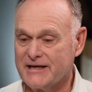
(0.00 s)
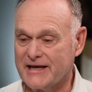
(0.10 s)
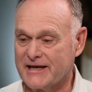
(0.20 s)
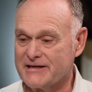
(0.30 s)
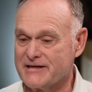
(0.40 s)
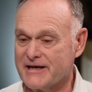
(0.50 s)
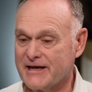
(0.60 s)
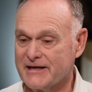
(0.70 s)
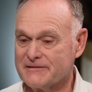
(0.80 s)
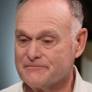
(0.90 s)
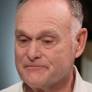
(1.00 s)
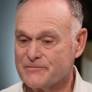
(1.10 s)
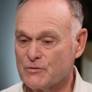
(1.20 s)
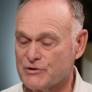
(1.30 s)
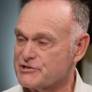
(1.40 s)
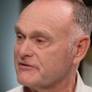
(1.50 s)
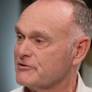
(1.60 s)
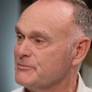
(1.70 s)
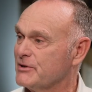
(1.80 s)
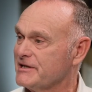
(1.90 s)
and wish
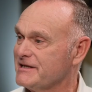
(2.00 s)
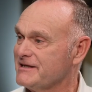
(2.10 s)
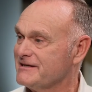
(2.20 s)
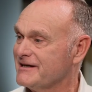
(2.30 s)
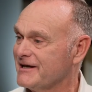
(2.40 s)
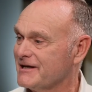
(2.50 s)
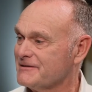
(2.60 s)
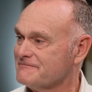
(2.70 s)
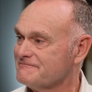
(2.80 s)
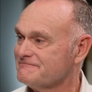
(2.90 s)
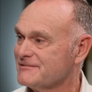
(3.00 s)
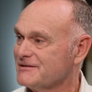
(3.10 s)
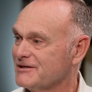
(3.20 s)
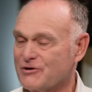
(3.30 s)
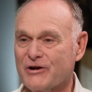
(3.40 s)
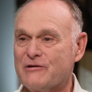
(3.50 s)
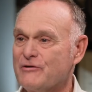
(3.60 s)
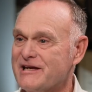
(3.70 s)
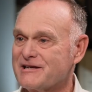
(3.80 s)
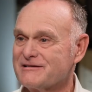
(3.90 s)
everybody a great
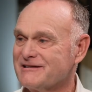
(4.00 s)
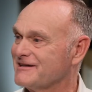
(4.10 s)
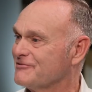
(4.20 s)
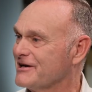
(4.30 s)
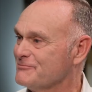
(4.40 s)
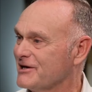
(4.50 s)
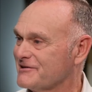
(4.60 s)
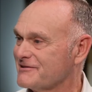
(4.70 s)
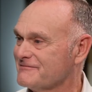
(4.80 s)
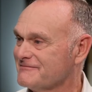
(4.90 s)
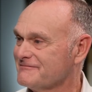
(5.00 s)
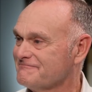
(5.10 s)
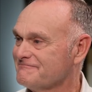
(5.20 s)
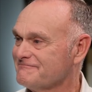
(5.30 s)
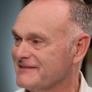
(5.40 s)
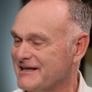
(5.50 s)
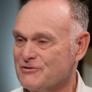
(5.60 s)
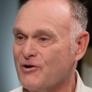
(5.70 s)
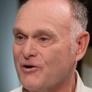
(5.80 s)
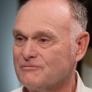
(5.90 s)
week and a great month. Thank
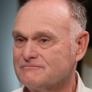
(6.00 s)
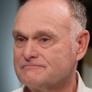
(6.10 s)
you all.